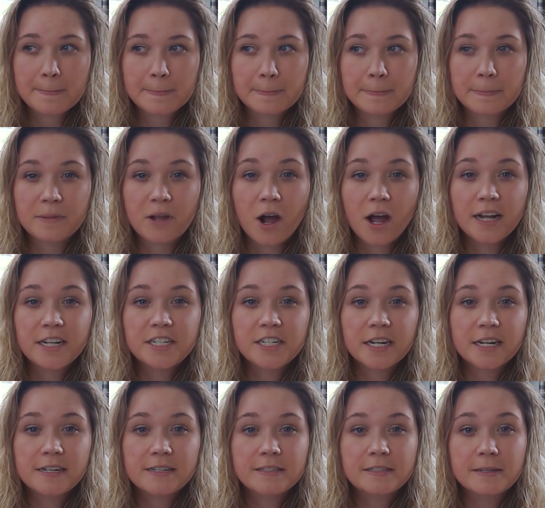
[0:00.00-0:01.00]
not
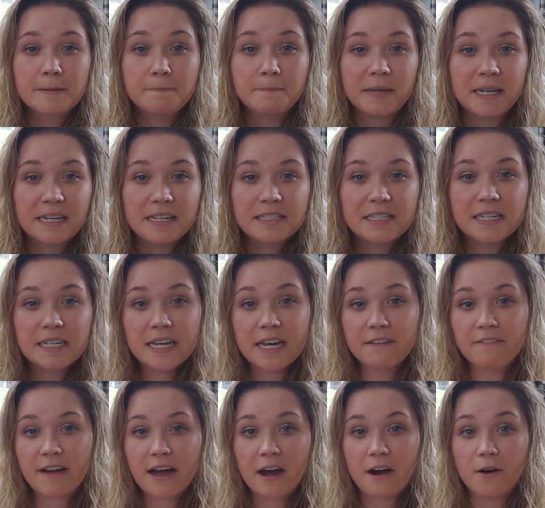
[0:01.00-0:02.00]
just me to give
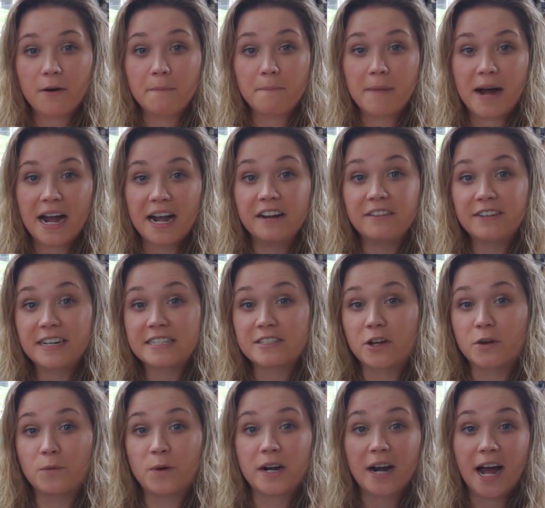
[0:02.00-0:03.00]
out my advice
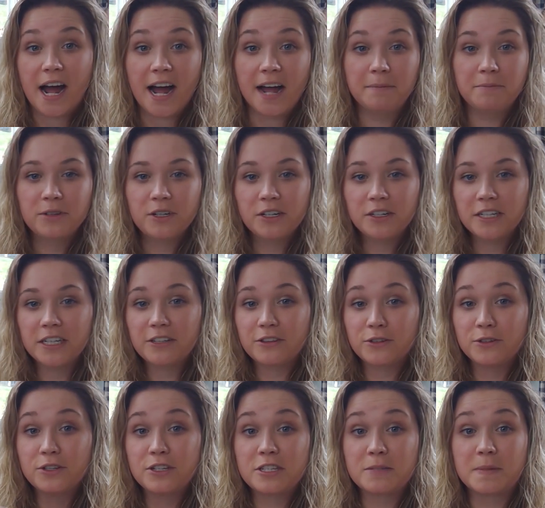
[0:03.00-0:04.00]
on what I'm learning
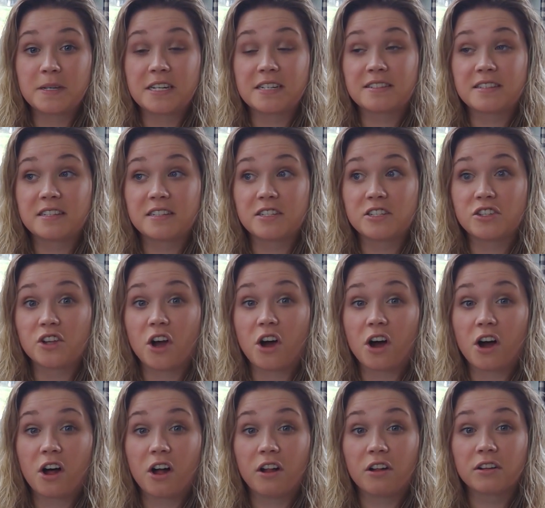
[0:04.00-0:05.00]
through this, because this is
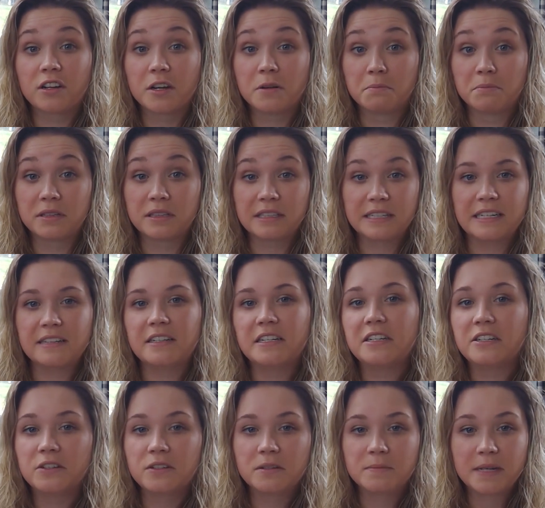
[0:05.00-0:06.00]
all completely
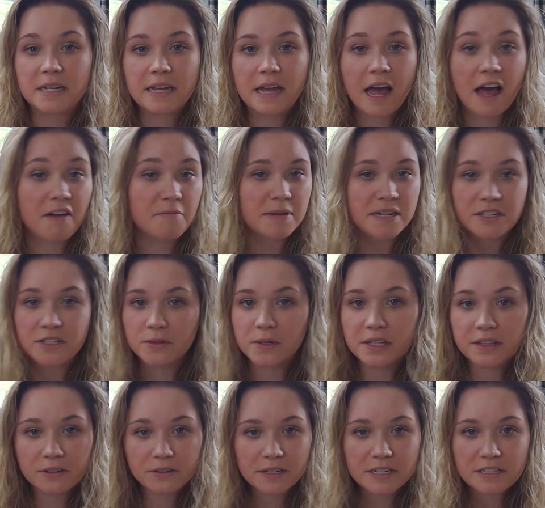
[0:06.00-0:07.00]
new to me. I've been doing
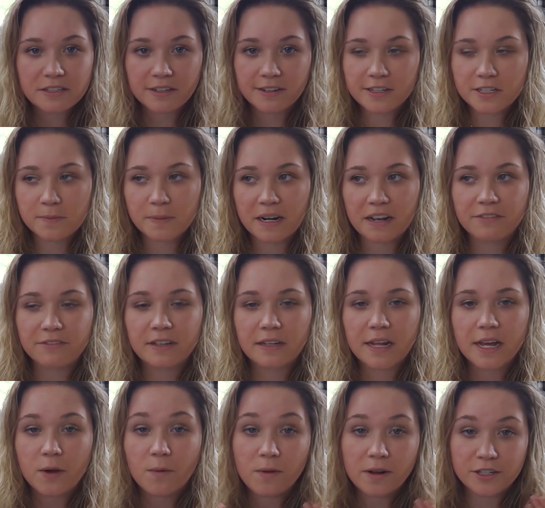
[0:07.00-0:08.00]
the research, but I feel
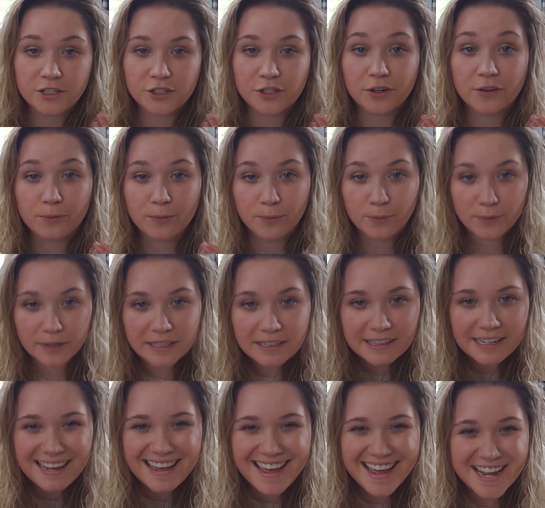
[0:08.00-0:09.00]
like once you're
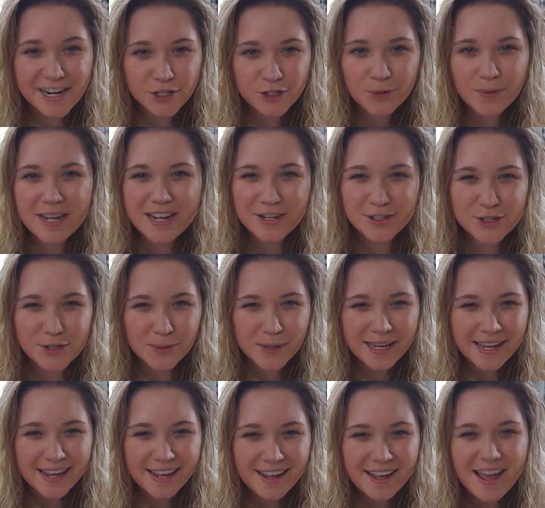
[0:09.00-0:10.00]
really into it and doing
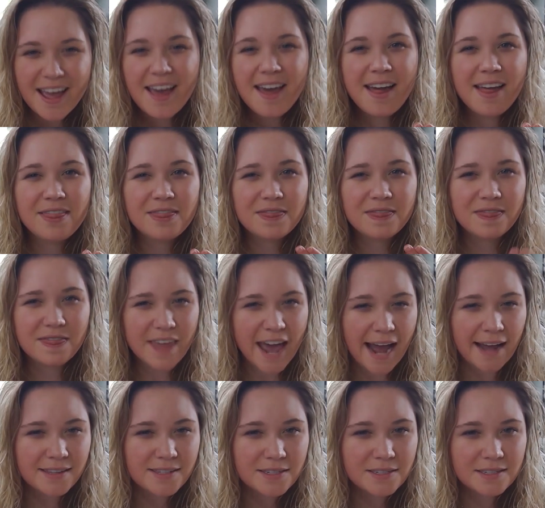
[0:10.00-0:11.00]
it,
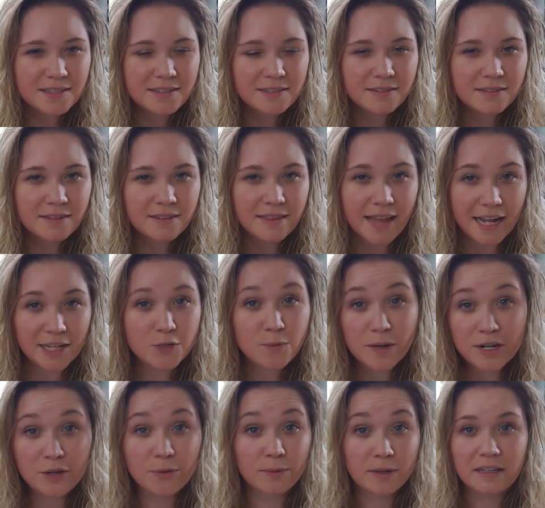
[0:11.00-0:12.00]
that's when
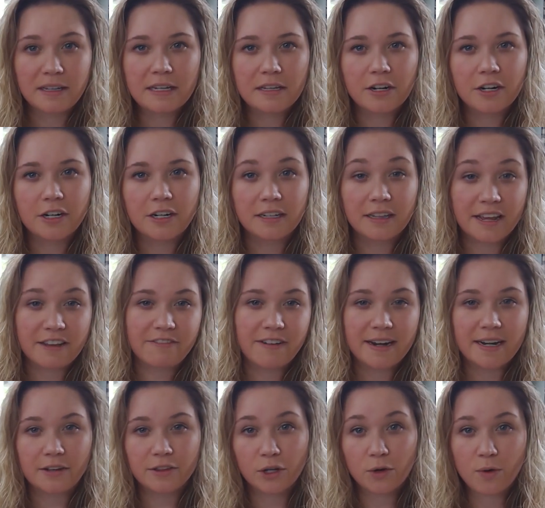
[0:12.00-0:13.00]
you really learn and like find
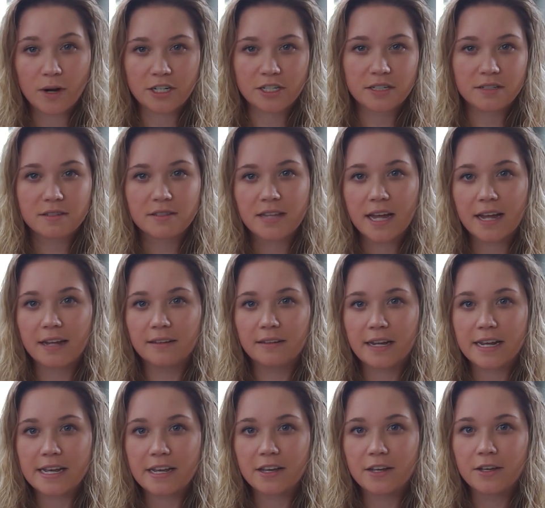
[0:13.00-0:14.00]
out the questions that
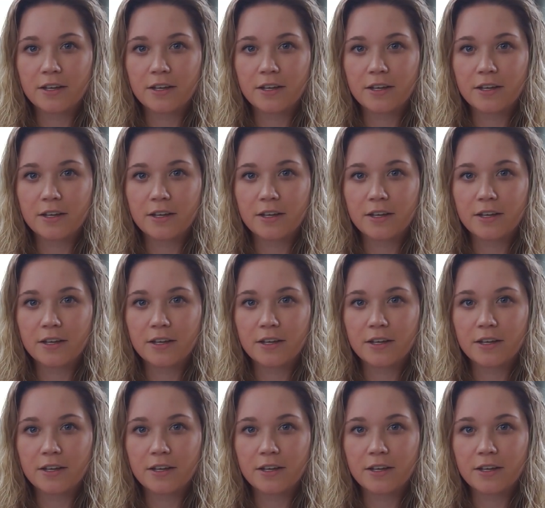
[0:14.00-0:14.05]
like